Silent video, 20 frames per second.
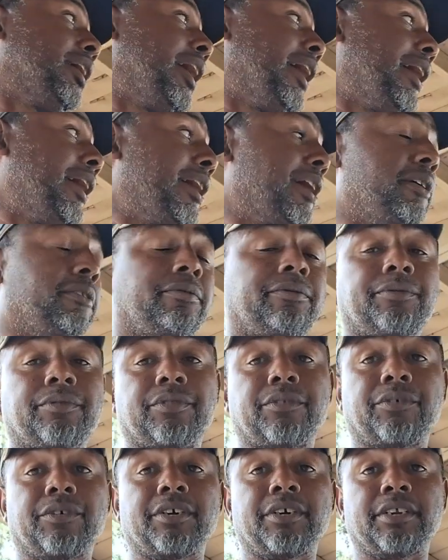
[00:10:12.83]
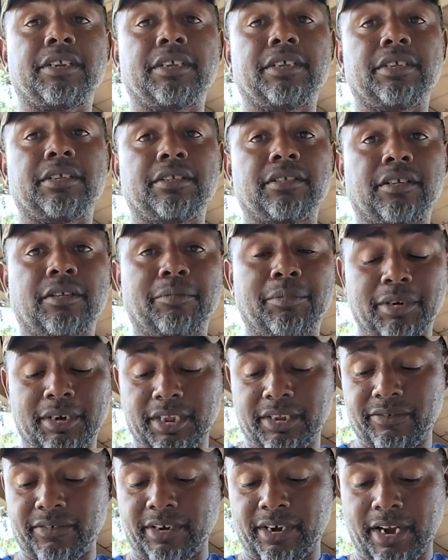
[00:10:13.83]
I have three of these, and
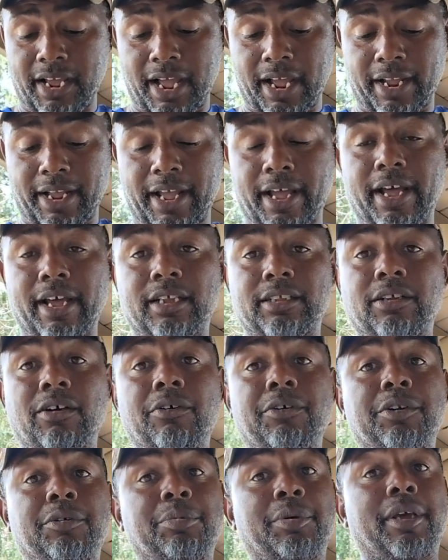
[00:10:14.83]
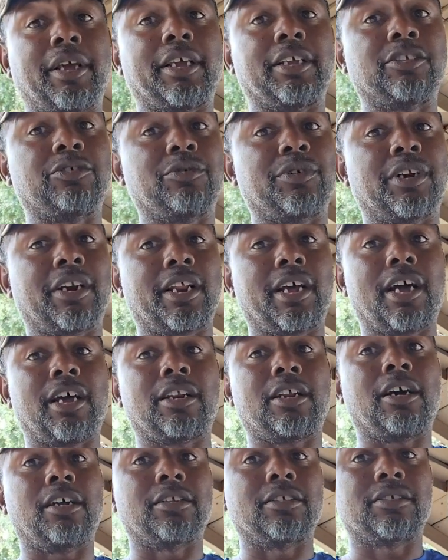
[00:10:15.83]
believe it or not, guys, I only paid
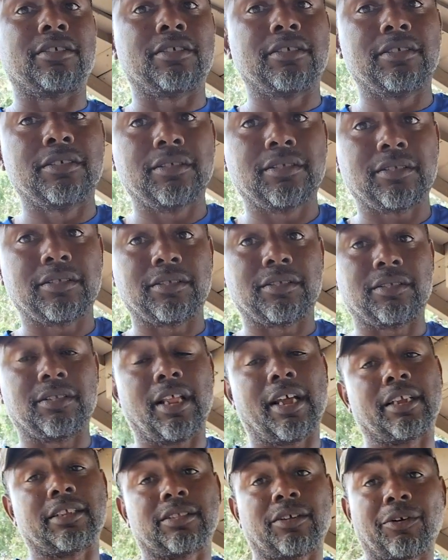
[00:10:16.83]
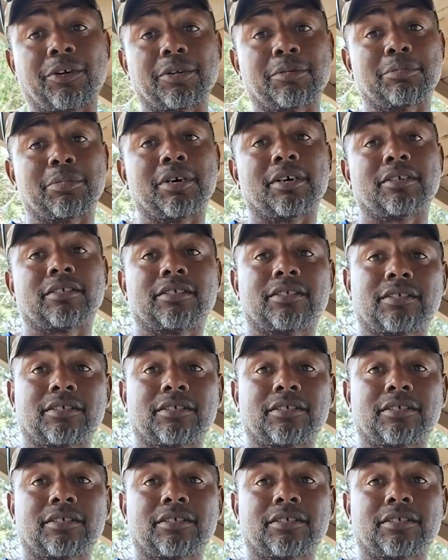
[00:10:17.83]
$29, like $30